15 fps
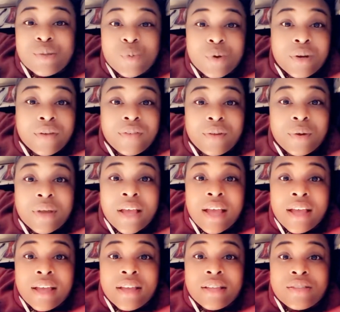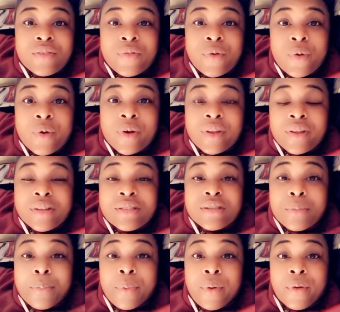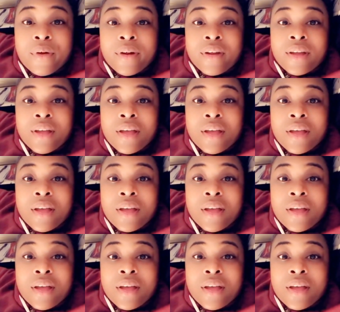one of you guys for your support.